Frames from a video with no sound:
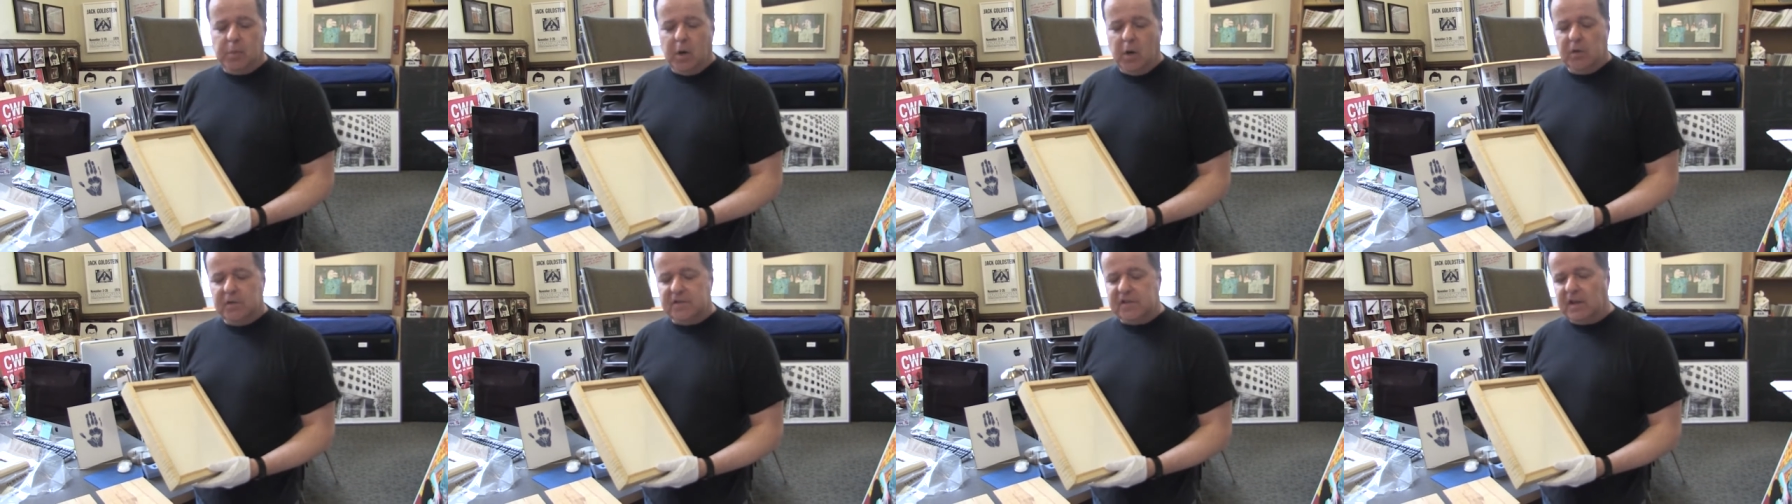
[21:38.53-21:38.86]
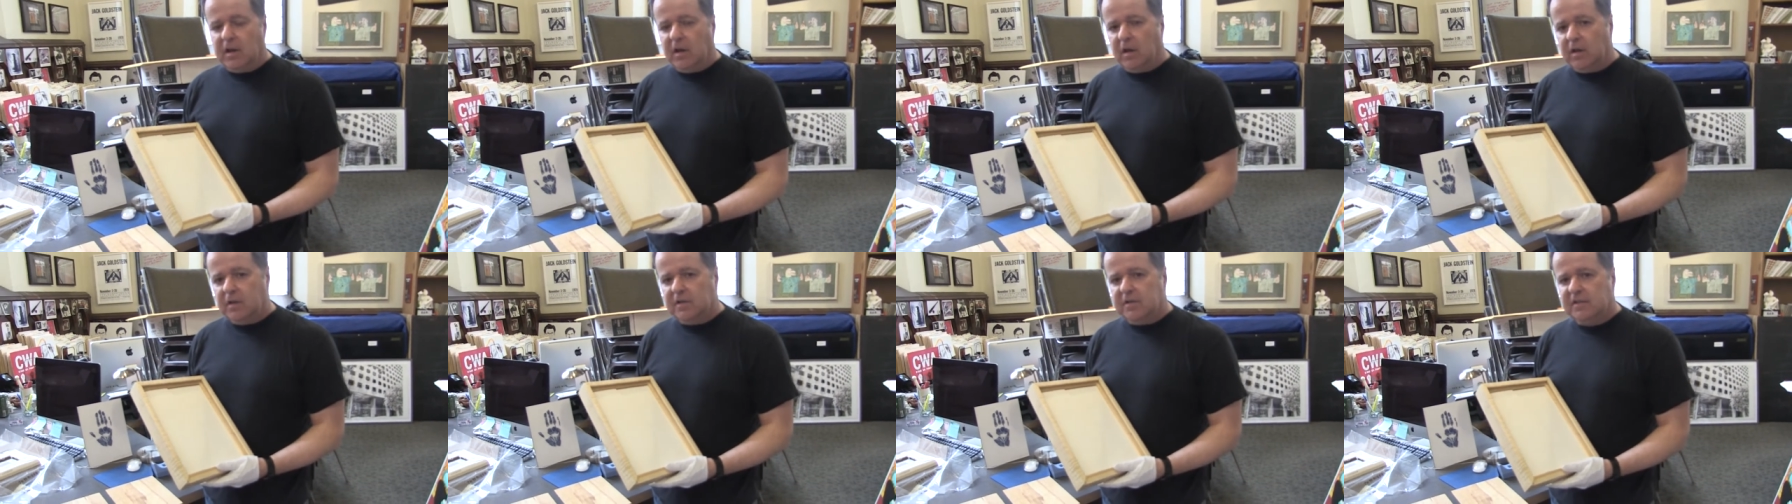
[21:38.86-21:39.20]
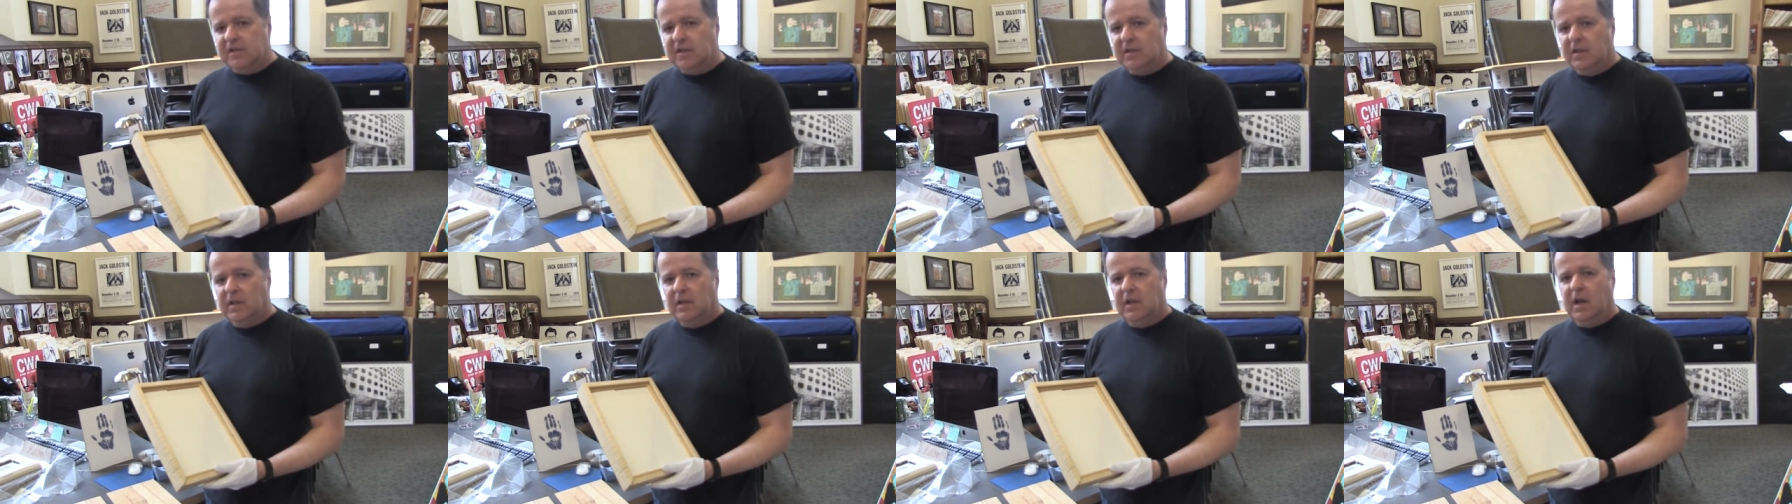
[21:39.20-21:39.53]
Postcards
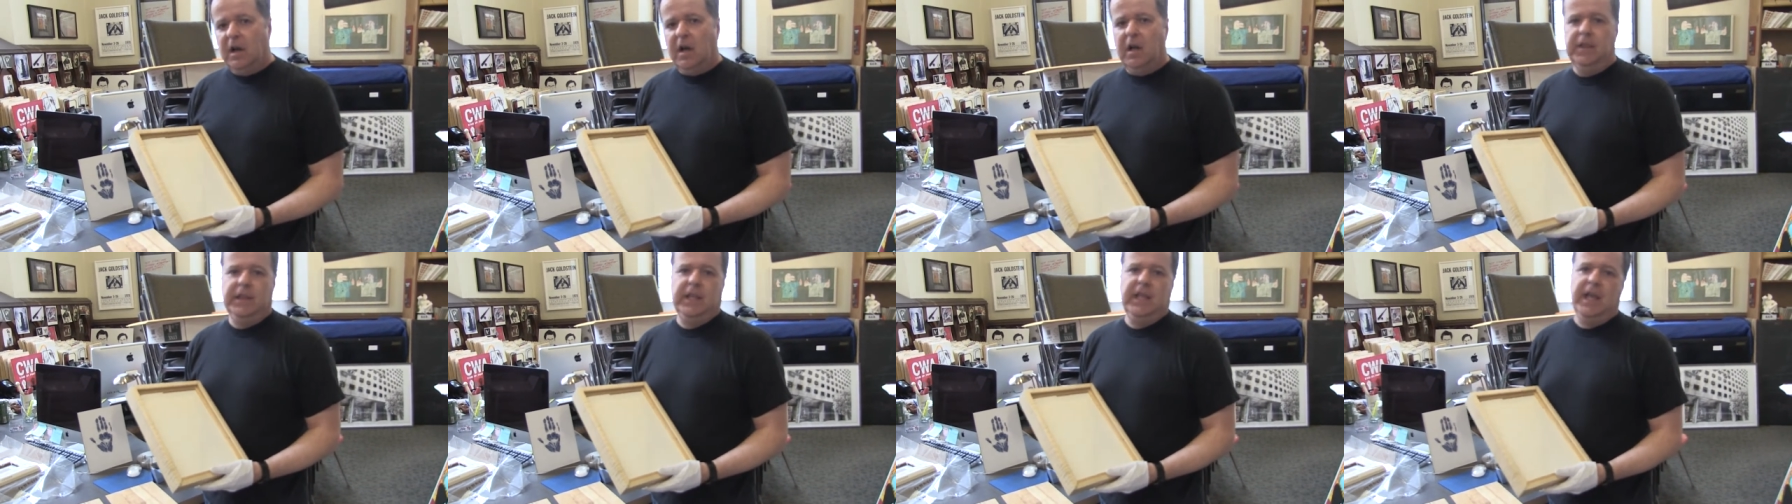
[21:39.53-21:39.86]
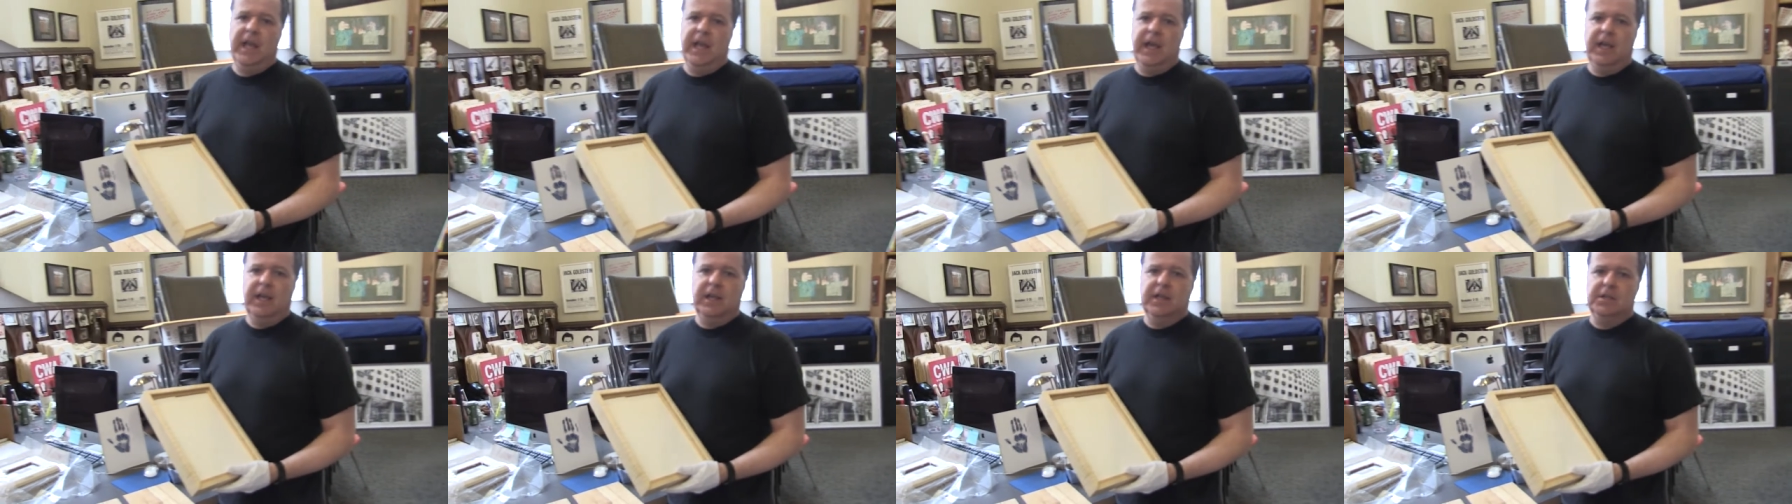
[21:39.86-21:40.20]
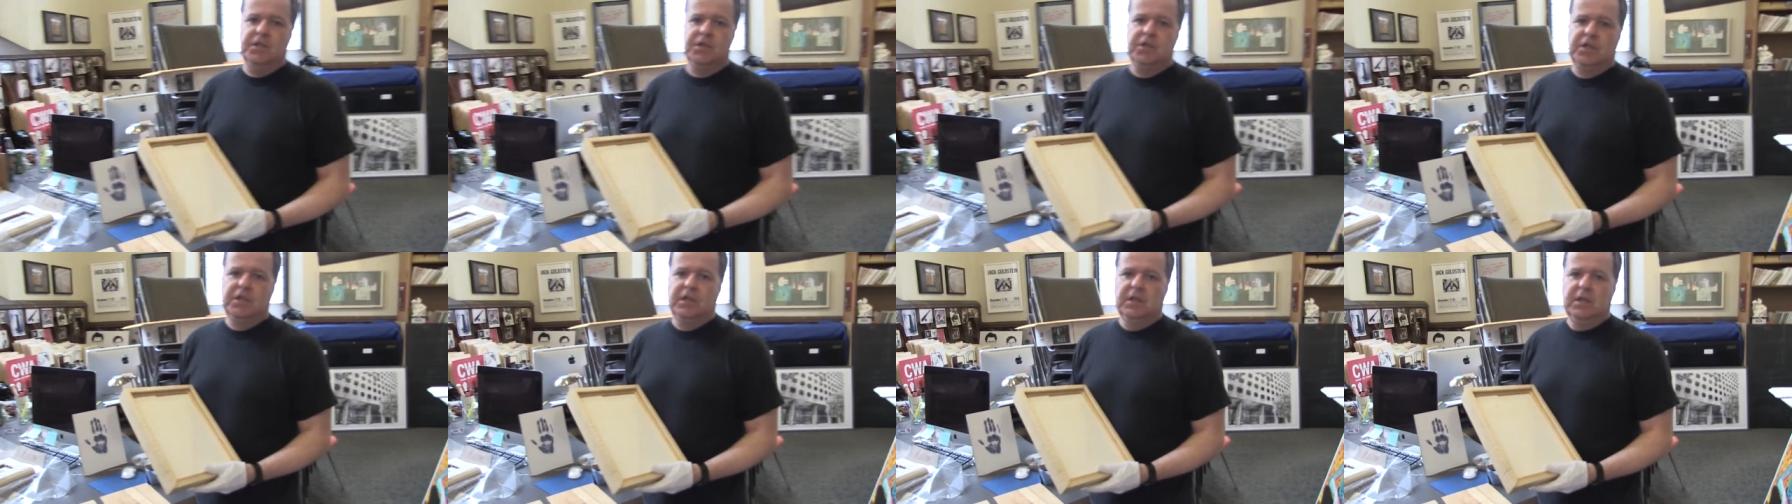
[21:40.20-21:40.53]
on the
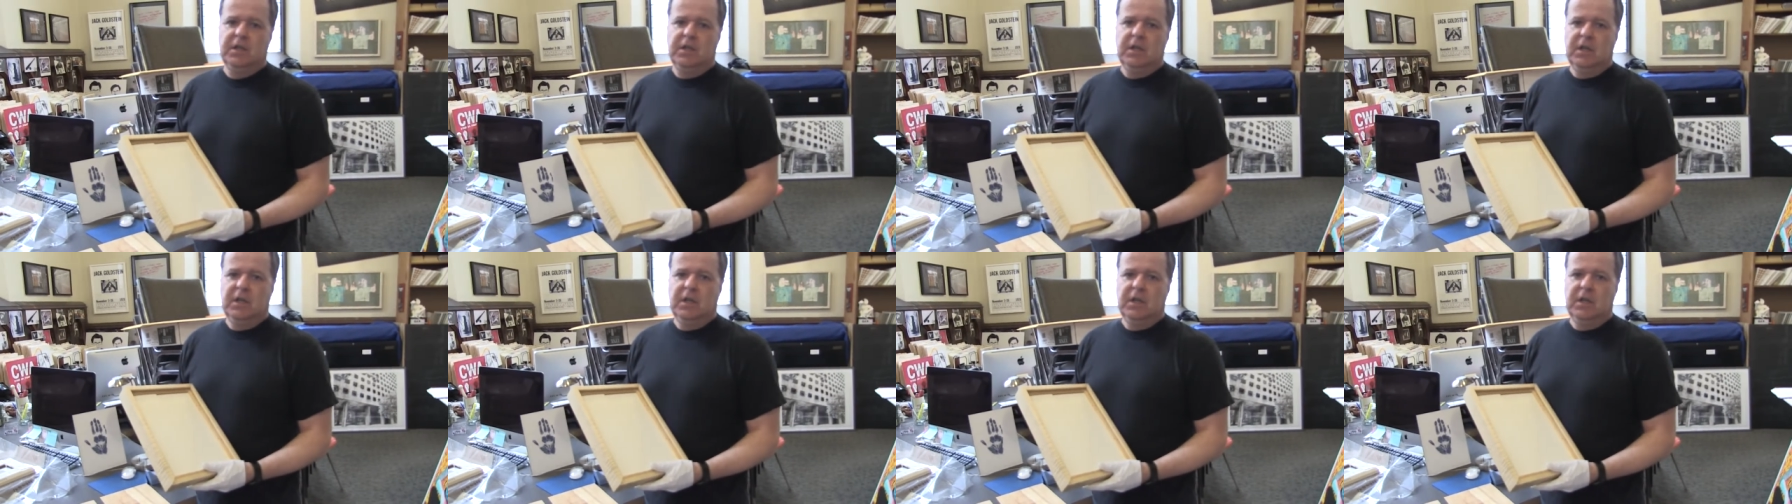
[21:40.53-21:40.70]
Edge,